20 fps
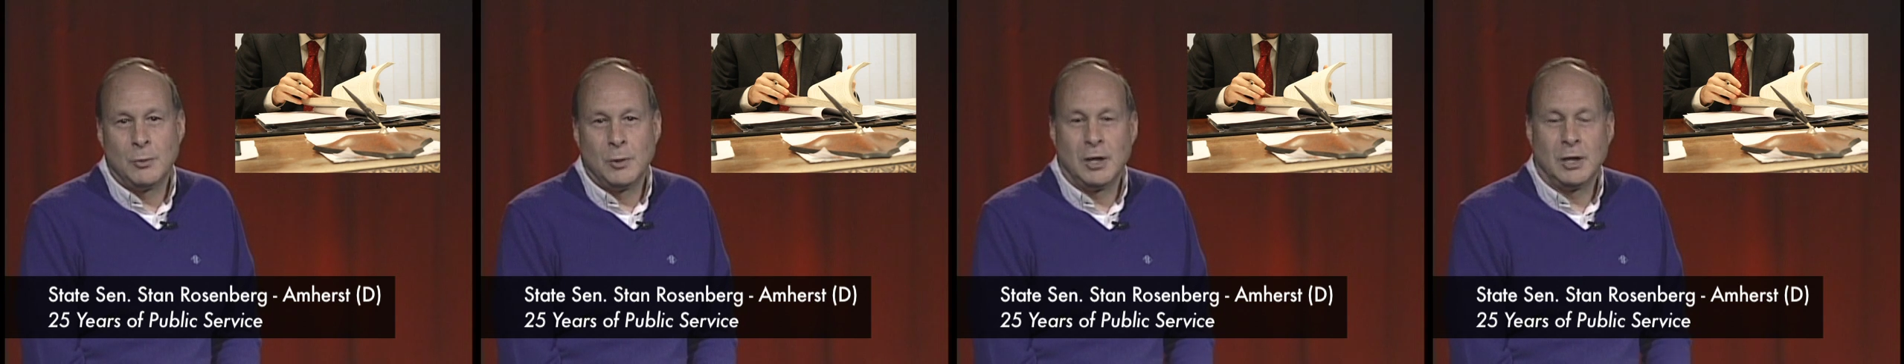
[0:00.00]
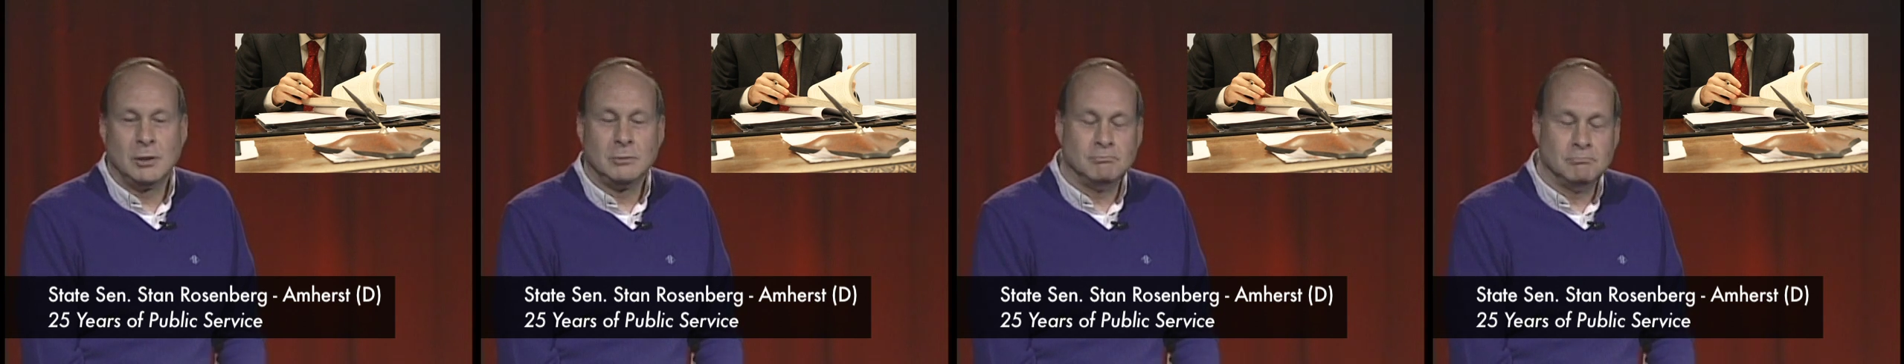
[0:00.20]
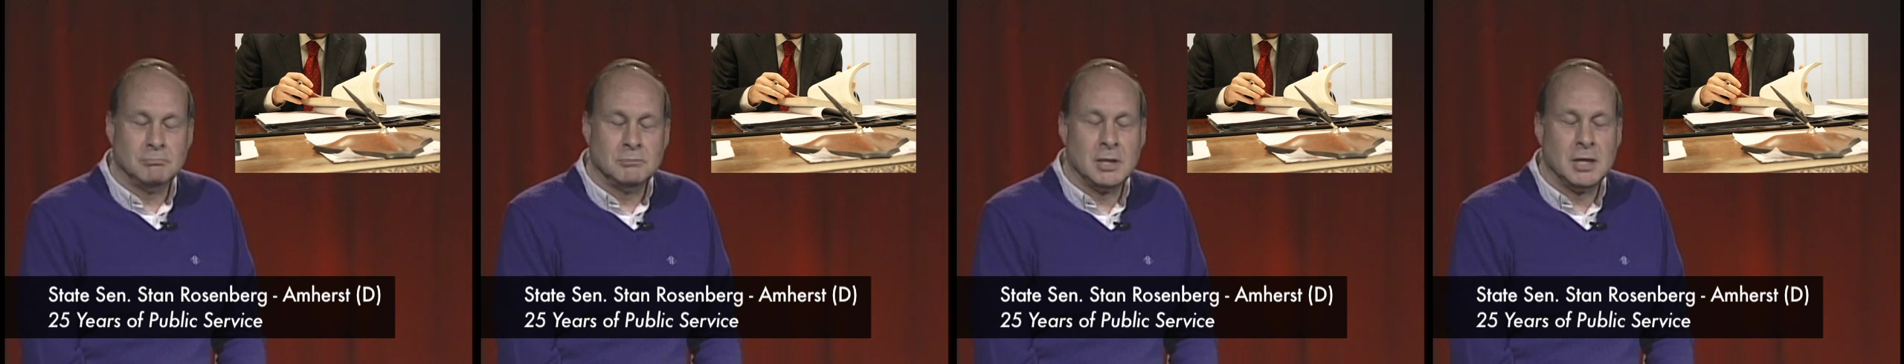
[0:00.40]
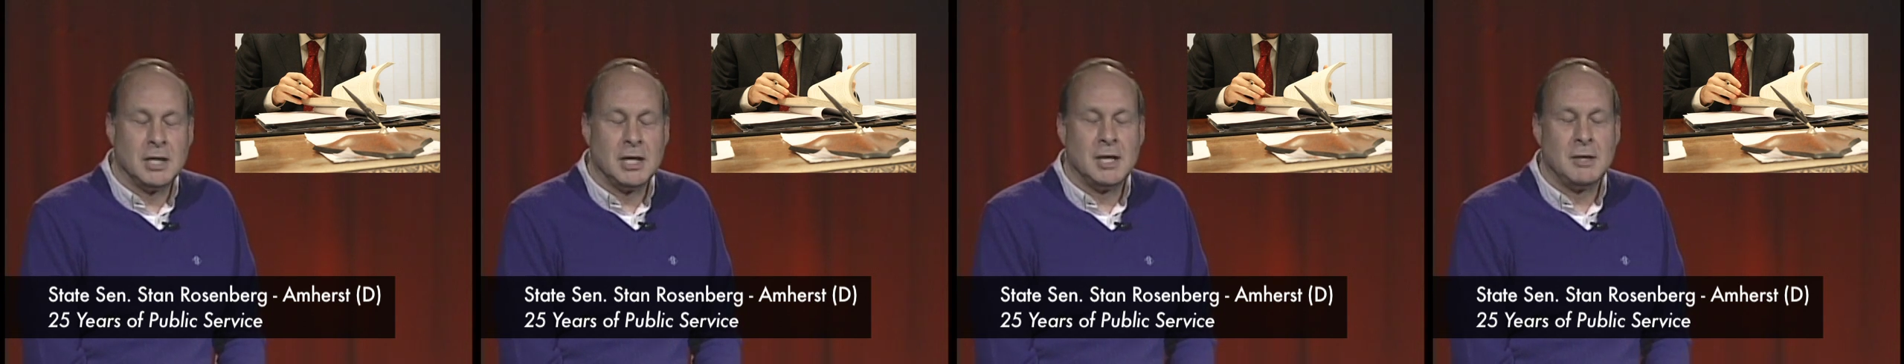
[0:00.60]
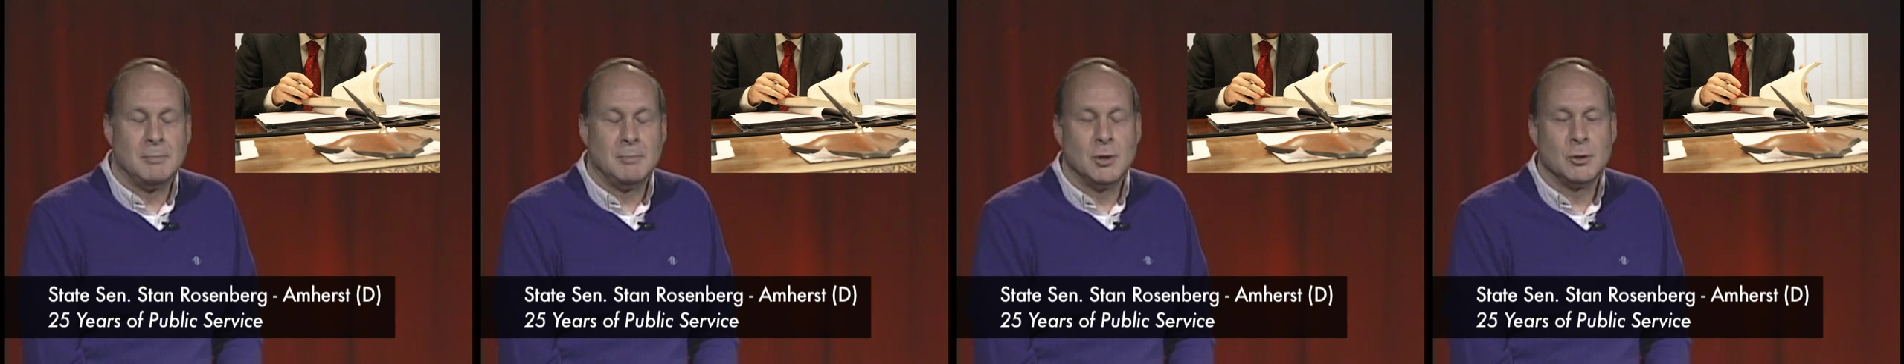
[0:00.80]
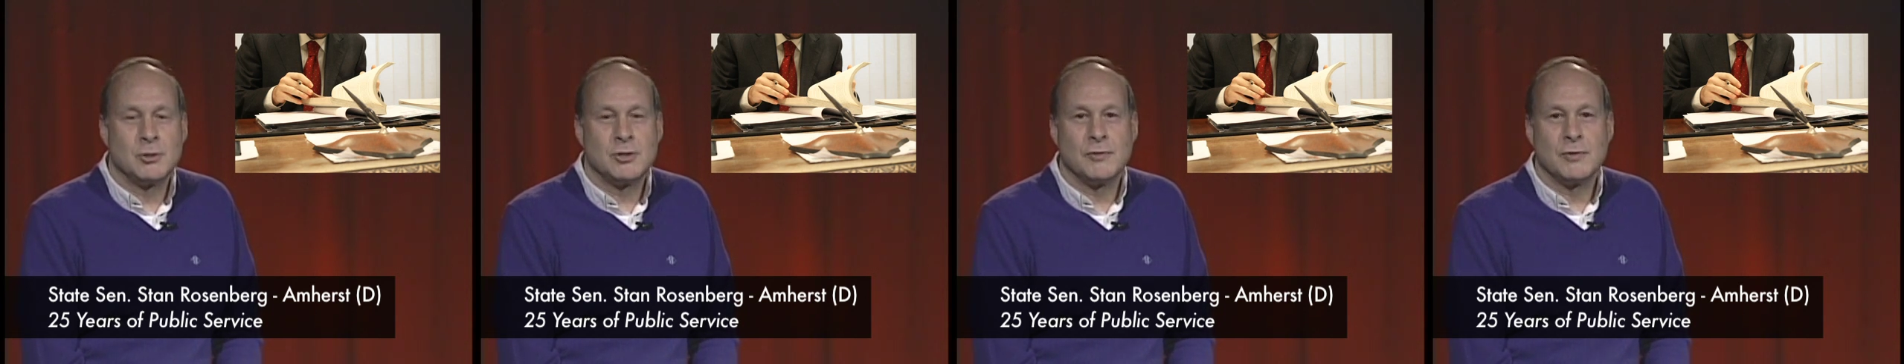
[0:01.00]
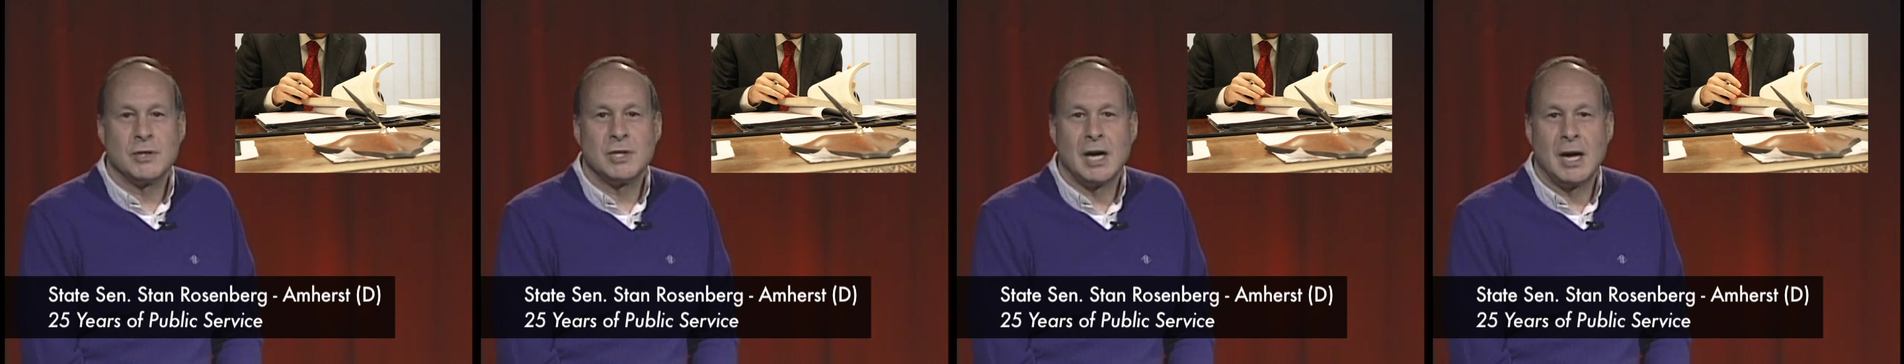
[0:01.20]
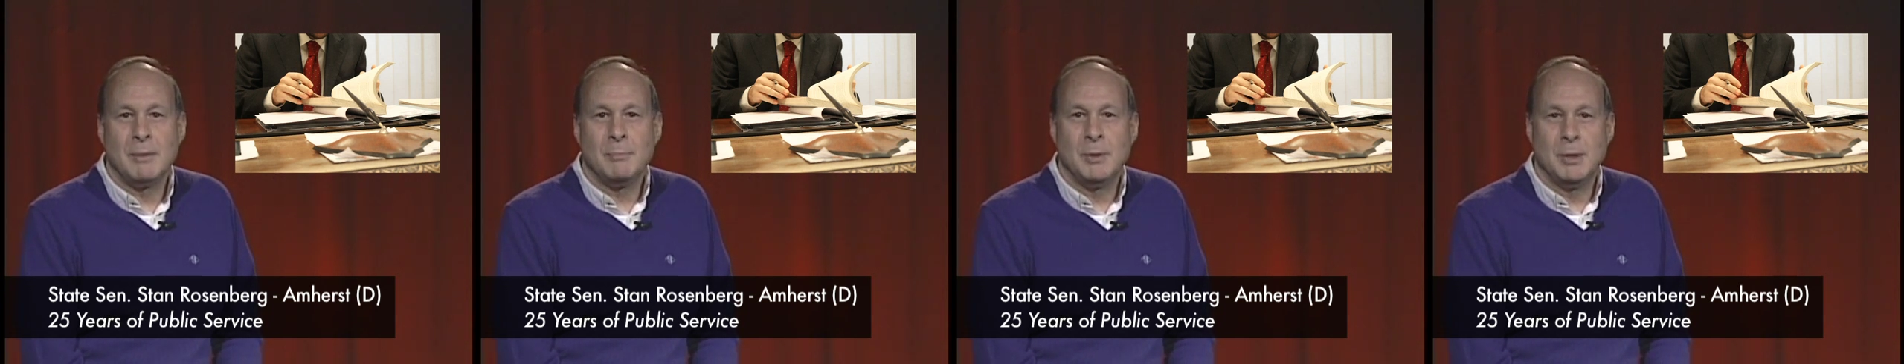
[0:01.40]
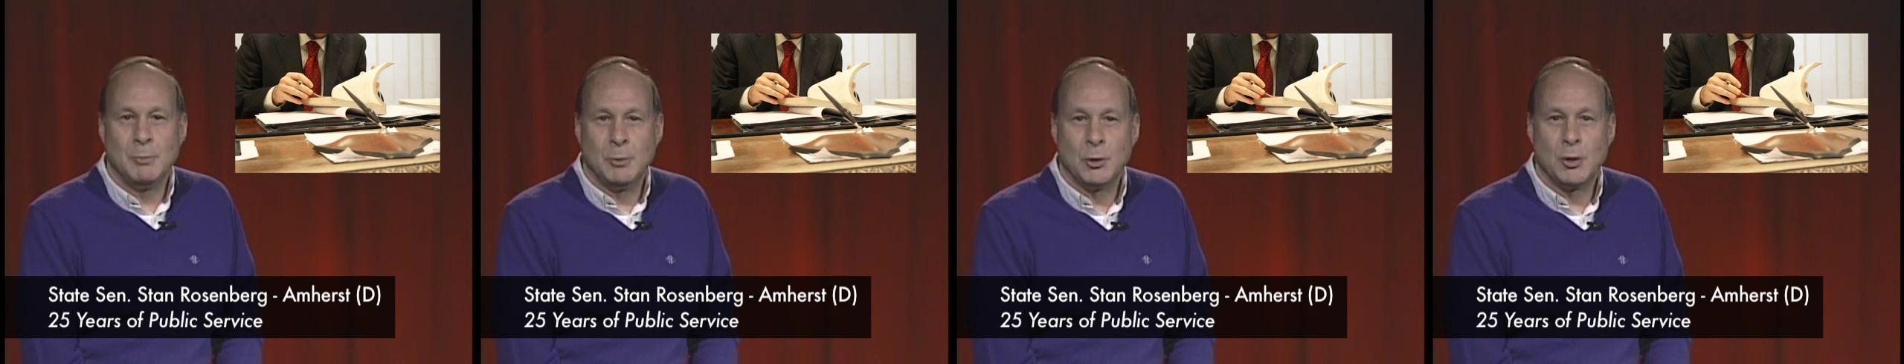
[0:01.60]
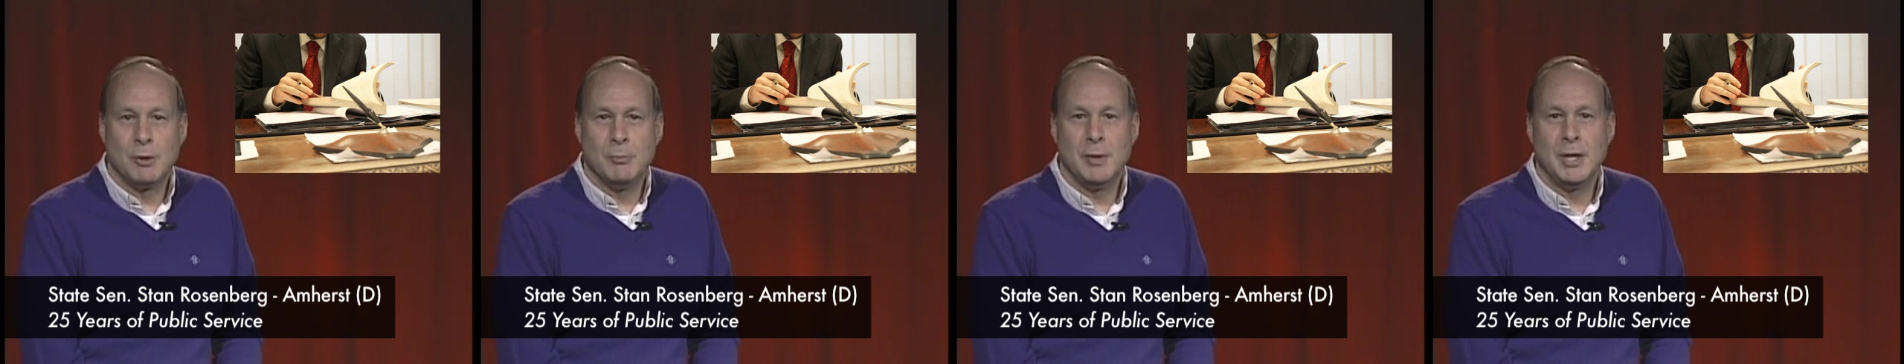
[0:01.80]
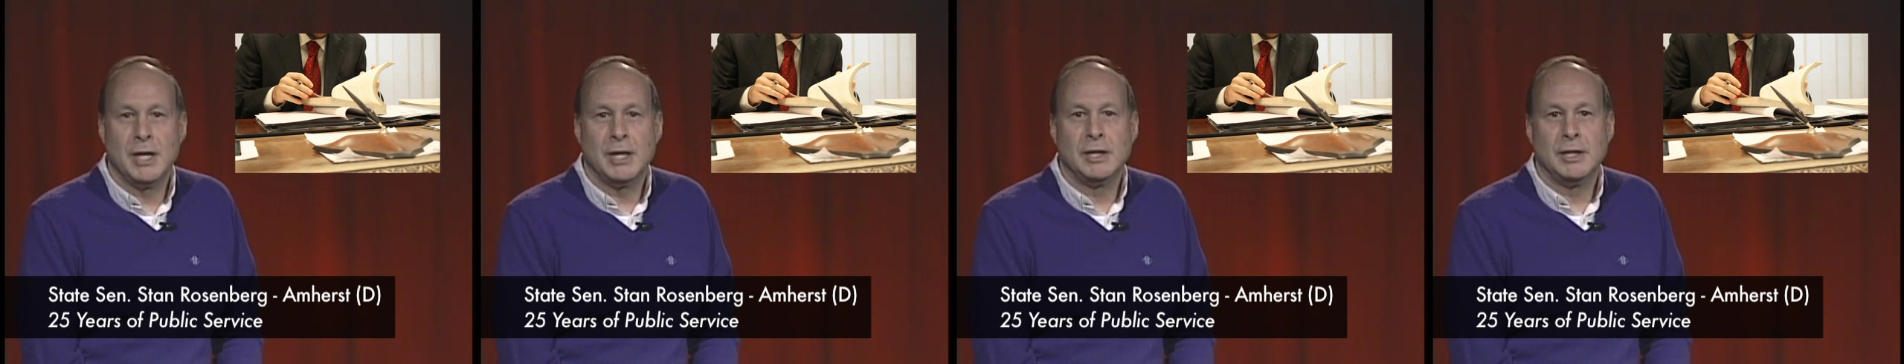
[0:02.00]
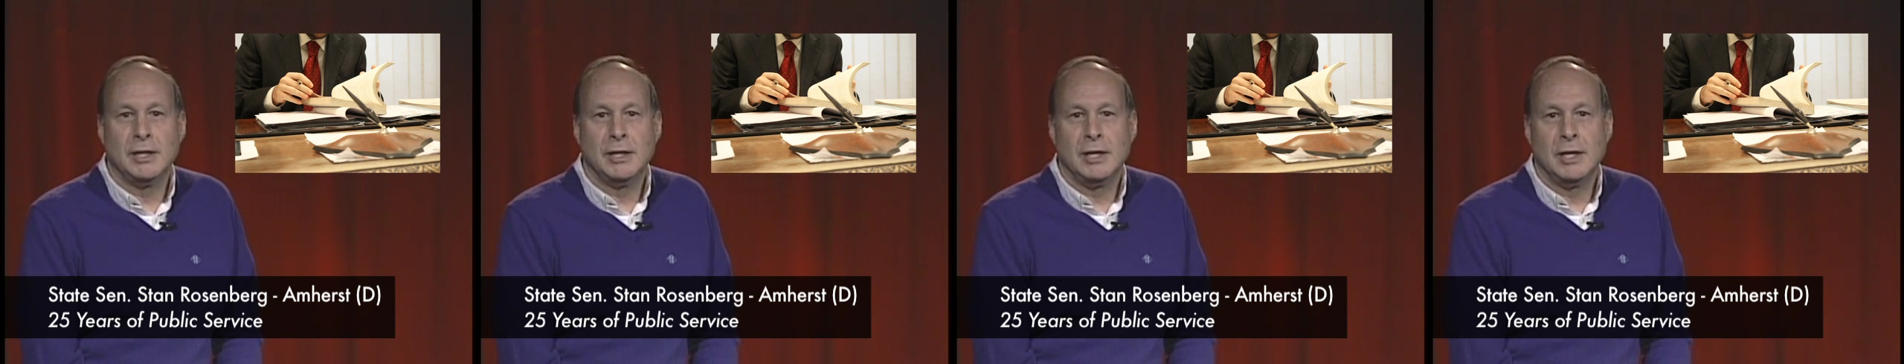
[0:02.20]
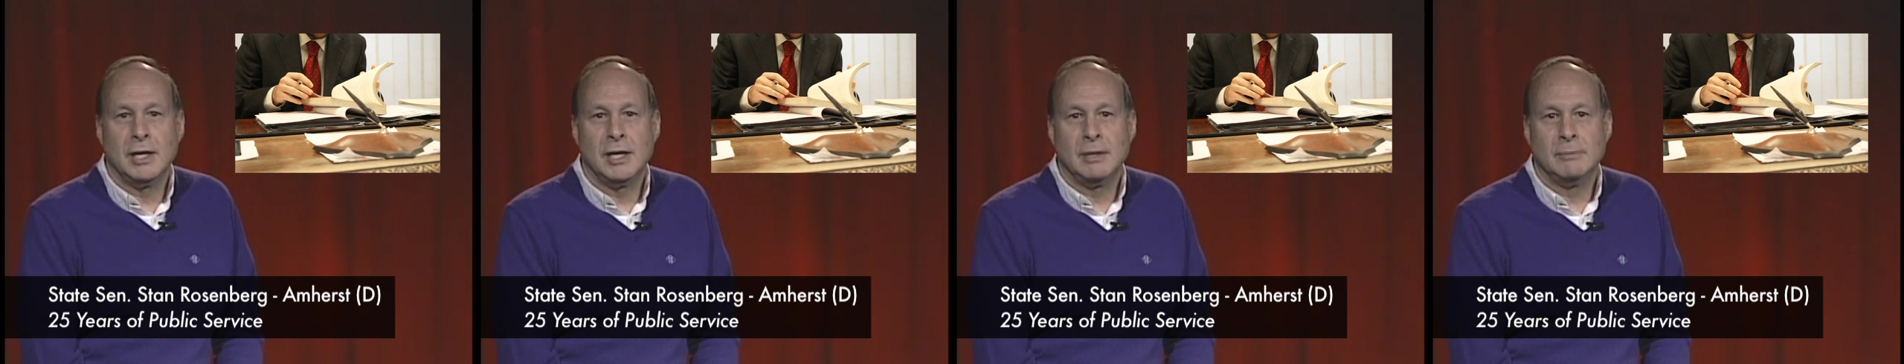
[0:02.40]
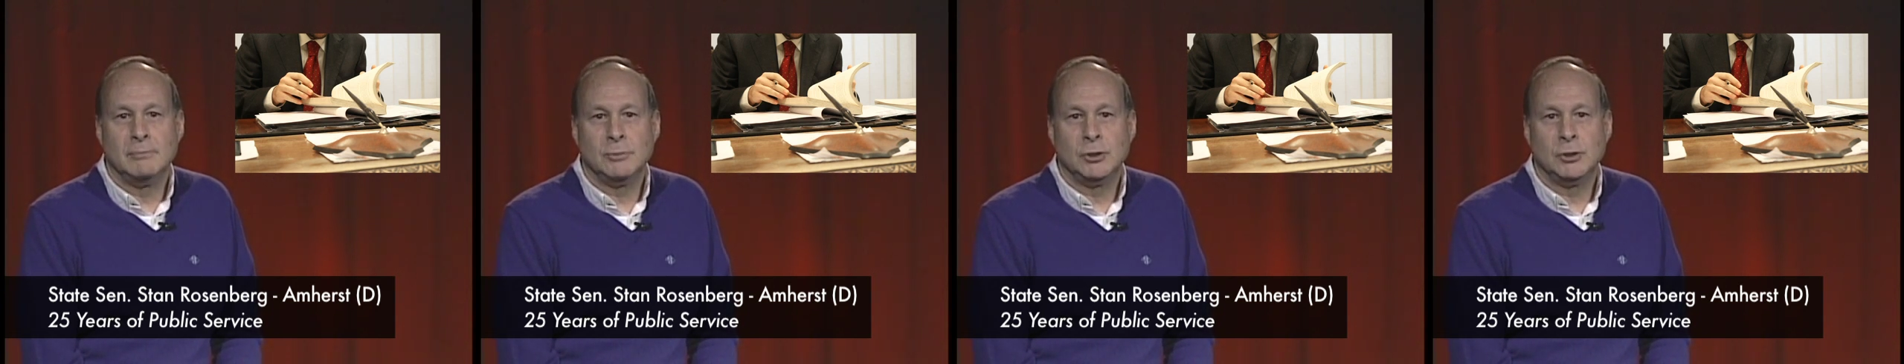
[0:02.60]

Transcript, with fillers: Well, uh, most of the time people come in and uh,